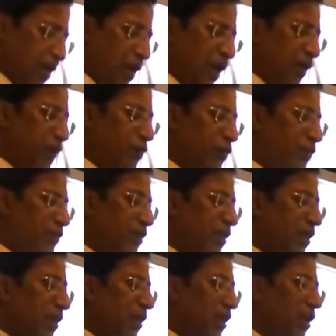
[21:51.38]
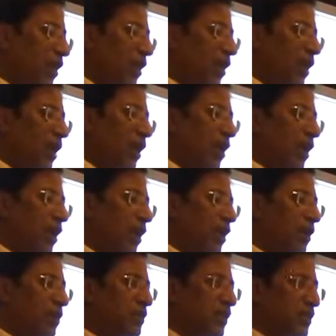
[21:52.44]
If you see
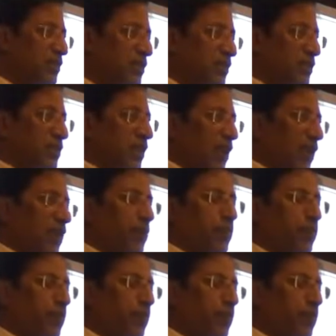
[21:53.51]
just this slide,